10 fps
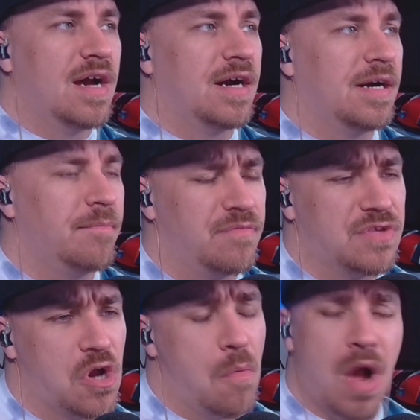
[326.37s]
Um,
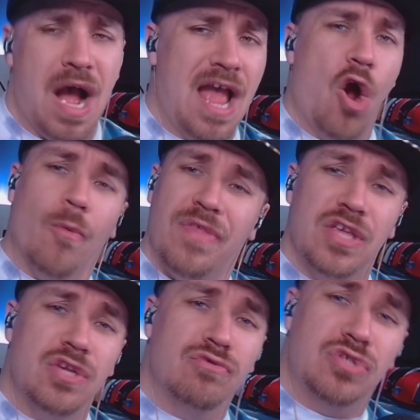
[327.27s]
so I hope that
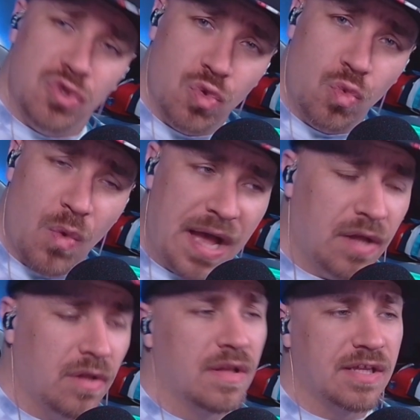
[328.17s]
you do
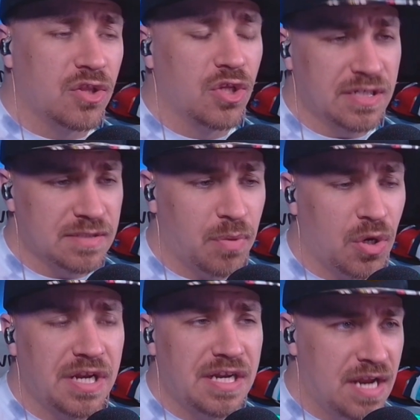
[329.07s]
well. It looks
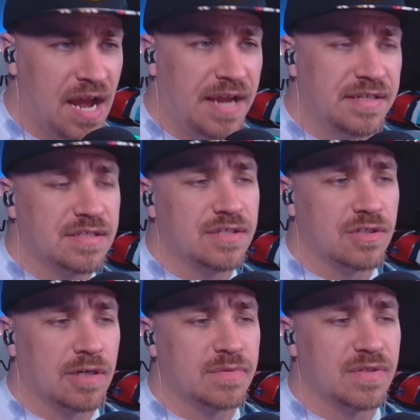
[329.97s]
pretty nice in
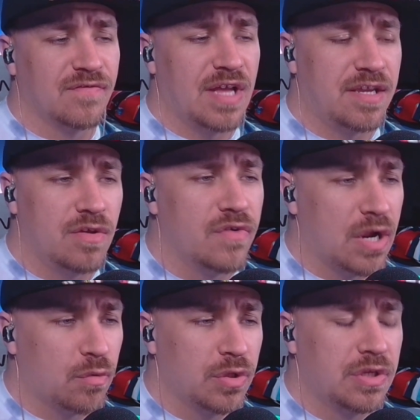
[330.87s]
terms of like you
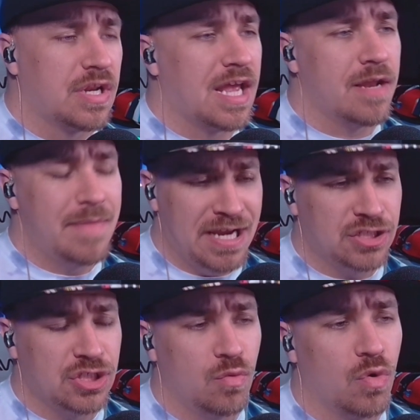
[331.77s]
got really good
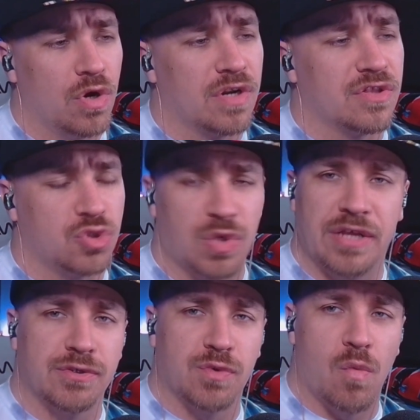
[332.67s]
animation work. The
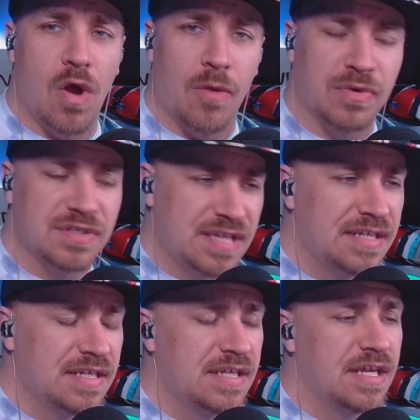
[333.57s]
trailers were well
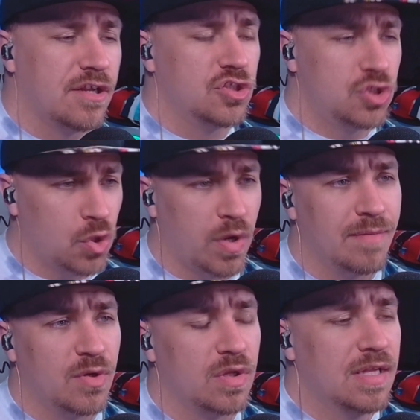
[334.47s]
presented and
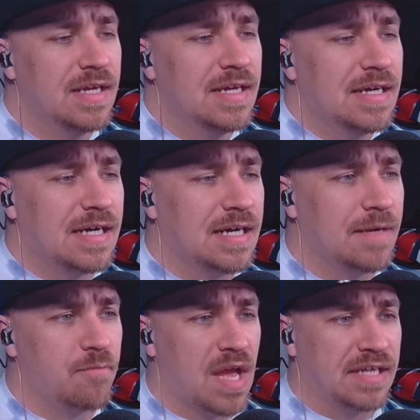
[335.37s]
enjoyable.
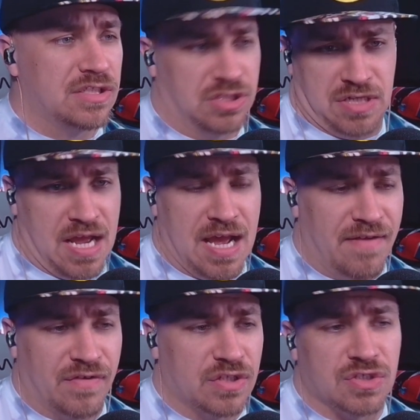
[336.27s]
Um, I just I
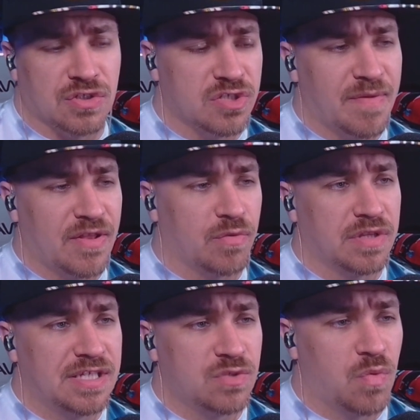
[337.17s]
have concerns about the
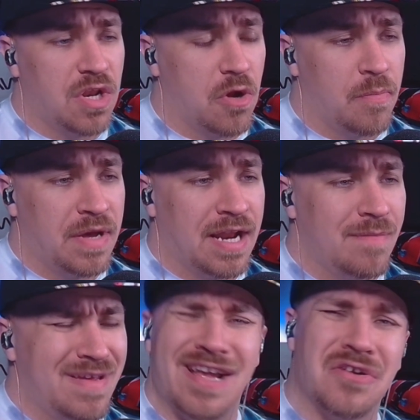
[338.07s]
release window, but I
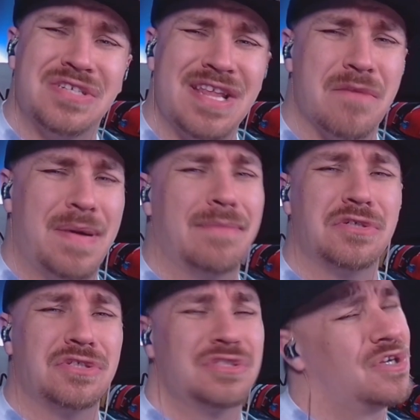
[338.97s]
mean I understand that
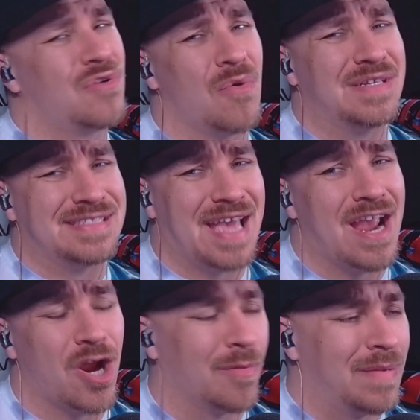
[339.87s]
publishers don't always
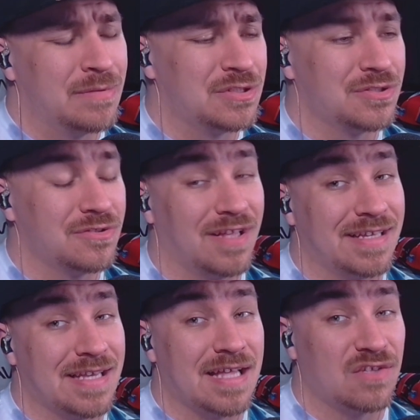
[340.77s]
care. Publishers are
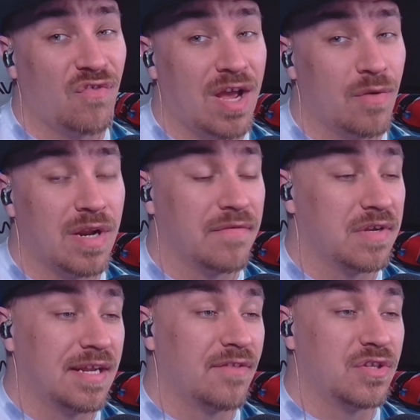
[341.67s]
like, yeah, that's fine, whatever.
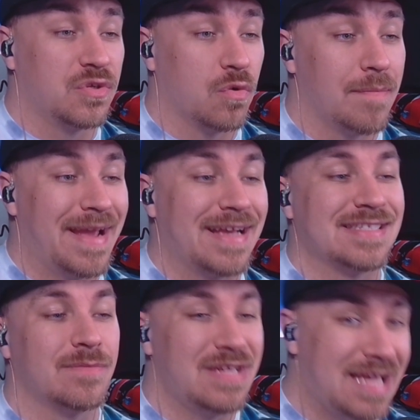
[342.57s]
Get out the door and make us
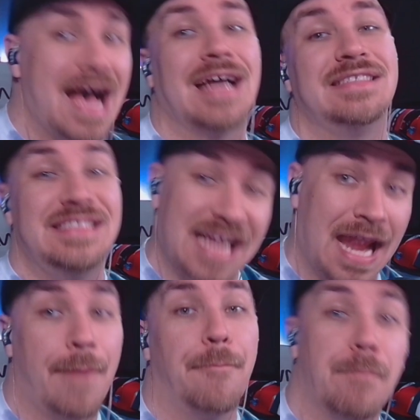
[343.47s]
some
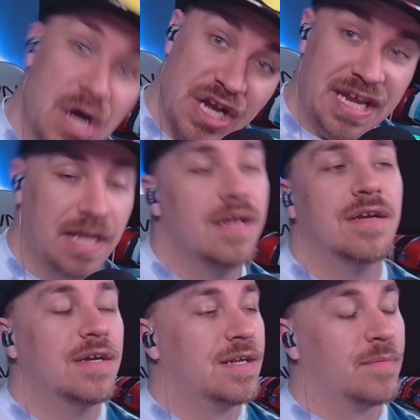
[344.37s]
goddamn money.
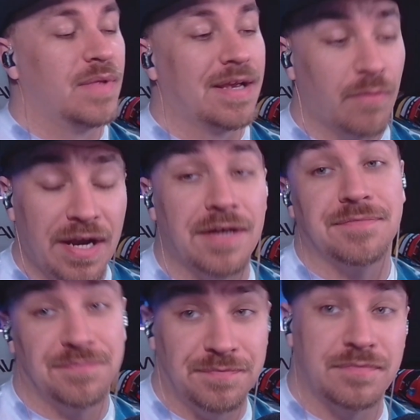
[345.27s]
I'm like, well,
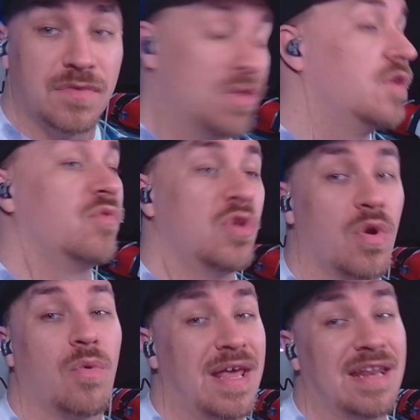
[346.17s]
mm, you
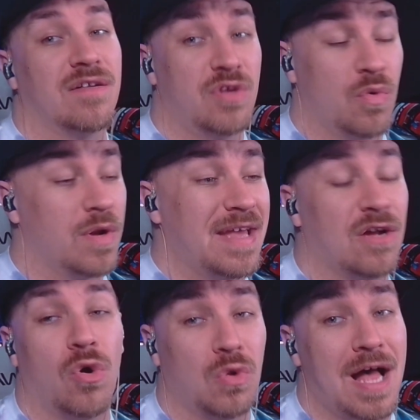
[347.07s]
would have waited. You would have made a
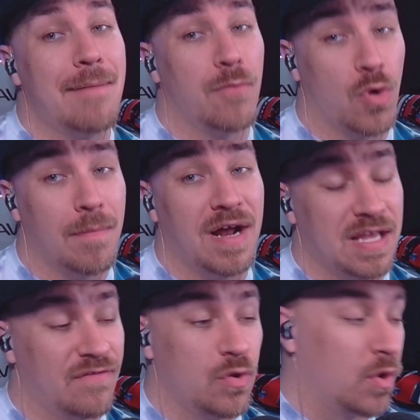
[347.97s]
whole lot more
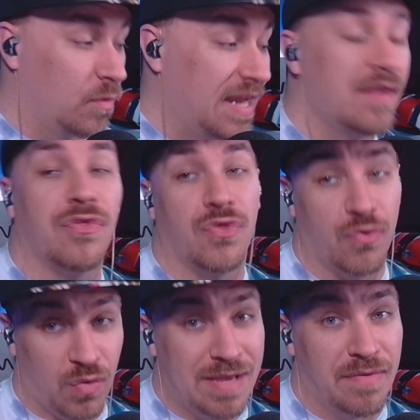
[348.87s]
money if you would have waited
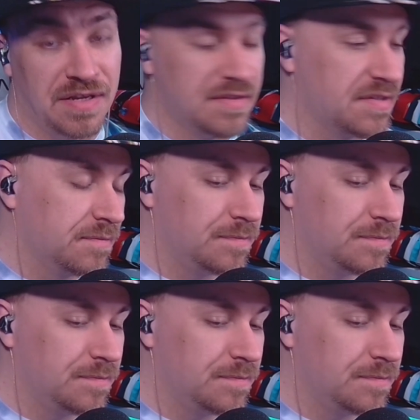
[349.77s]
three months.